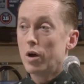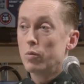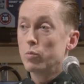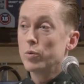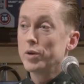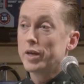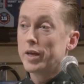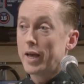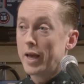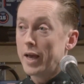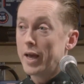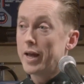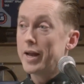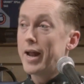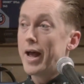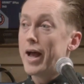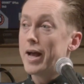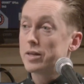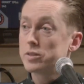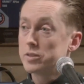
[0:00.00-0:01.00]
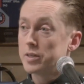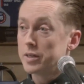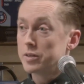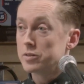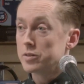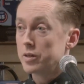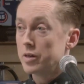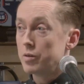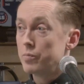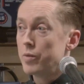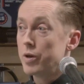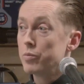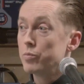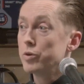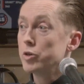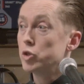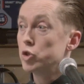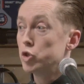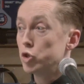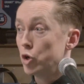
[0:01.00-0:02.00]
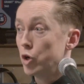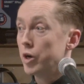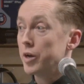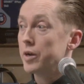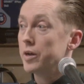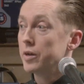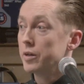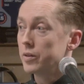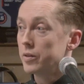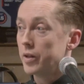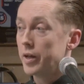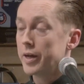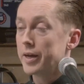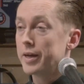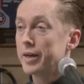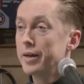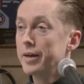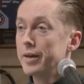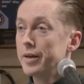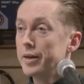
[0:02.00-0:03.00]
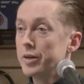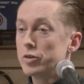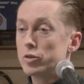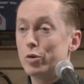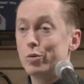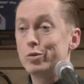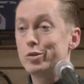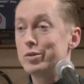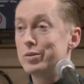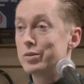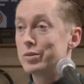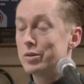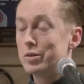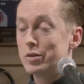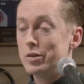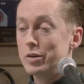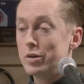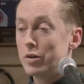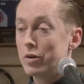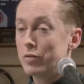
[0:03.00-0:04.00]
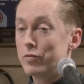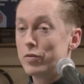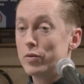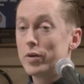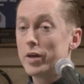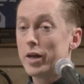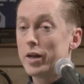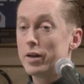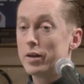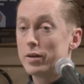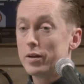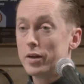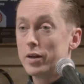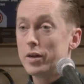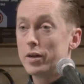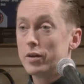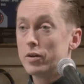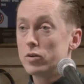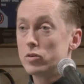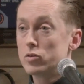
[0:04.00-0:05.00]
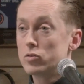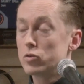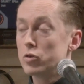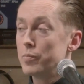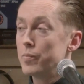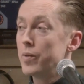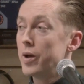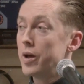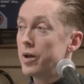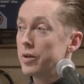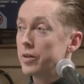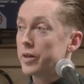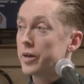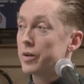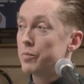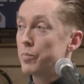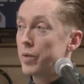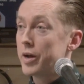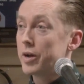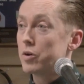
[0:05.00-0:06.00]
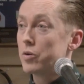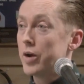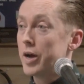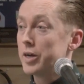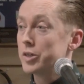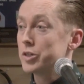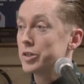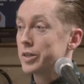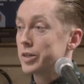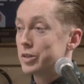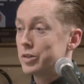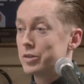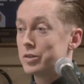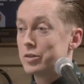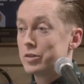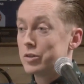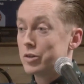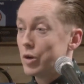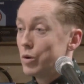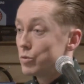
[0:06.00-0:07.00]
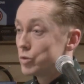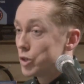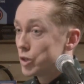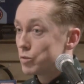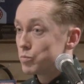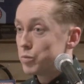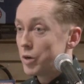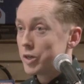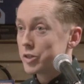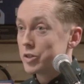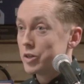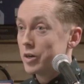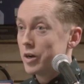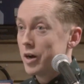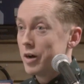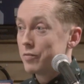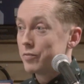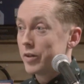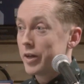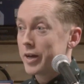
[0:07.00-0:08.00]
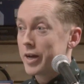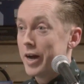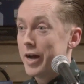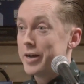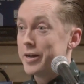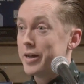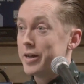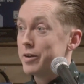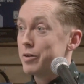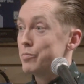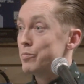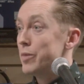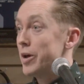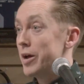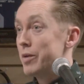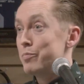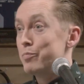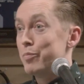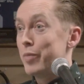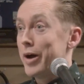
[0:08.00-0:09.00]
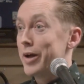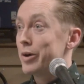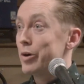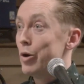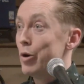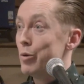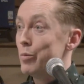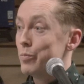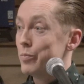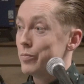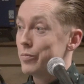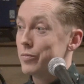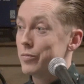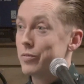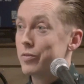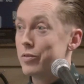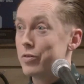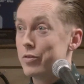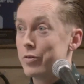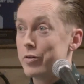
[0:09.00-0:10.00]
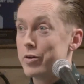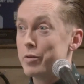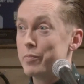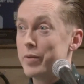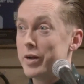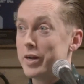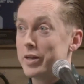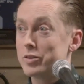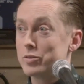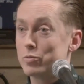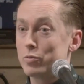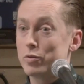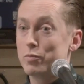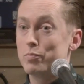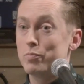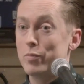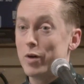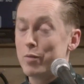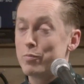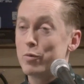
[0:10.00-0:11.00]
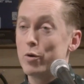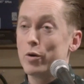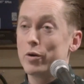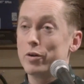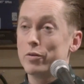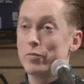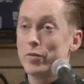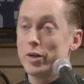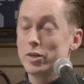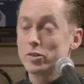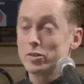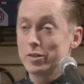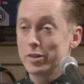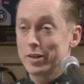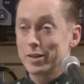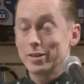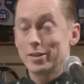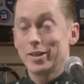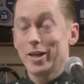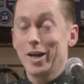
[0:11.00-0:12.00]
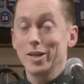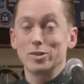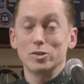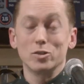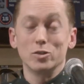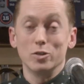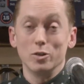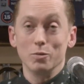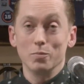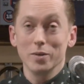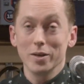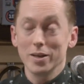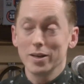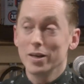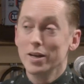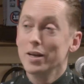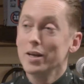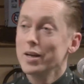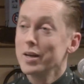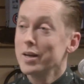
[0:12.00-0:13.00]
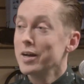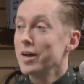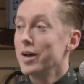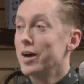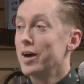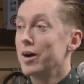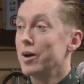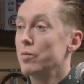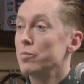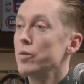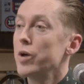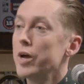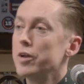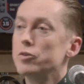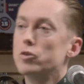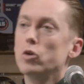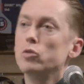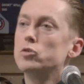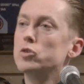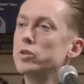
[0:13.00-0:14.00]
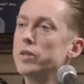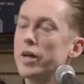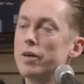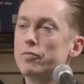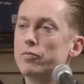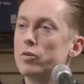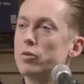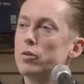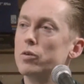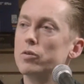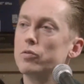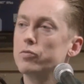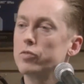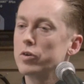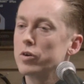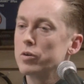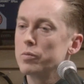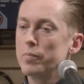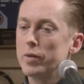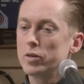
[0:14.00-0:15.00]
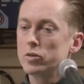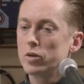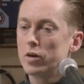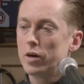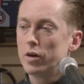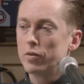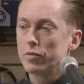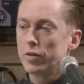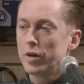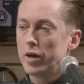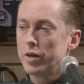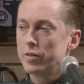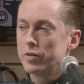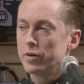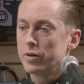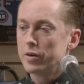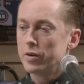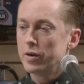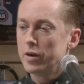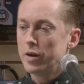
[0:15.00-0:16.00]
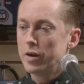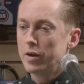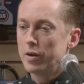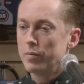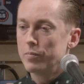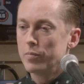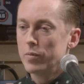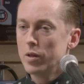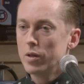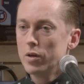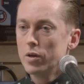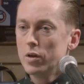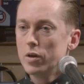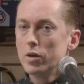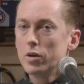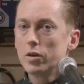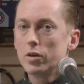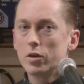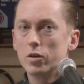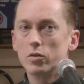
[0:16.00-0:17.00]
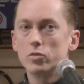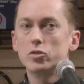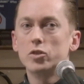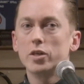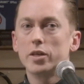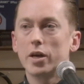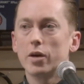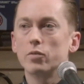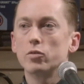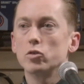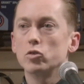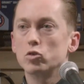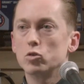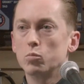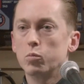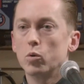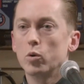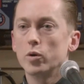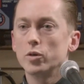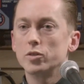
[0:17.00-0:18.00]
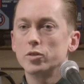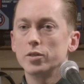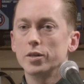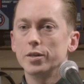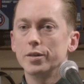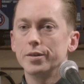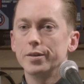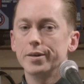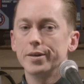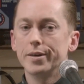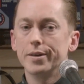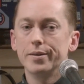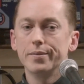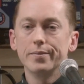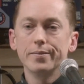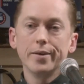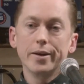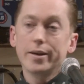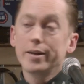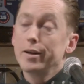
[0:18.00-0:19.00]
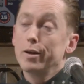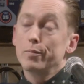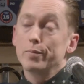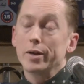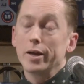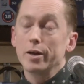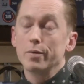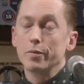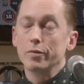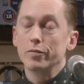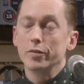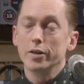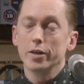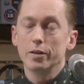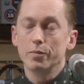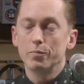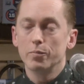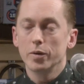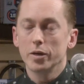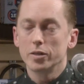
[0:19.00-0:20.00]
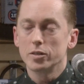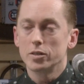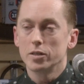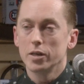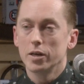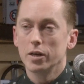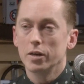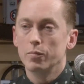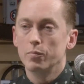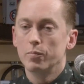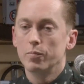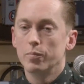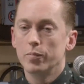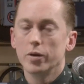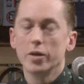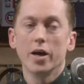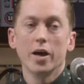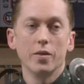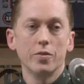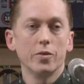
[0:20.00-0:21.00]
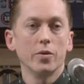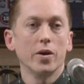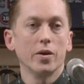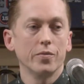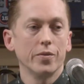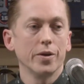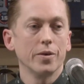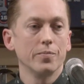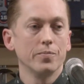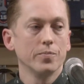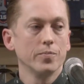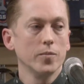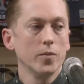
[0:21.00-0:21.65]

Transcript: We can access them and we should. Like, don't, you know, if you get in a traumatic, like a bike crash, like don't just brush it off like I did and bike home 30 minutes with a broken wrist. Like, that's stupid. And don't do that for your mental health either. You know, seek out the supports and I can help you get them if you need, but yeah, they're out there.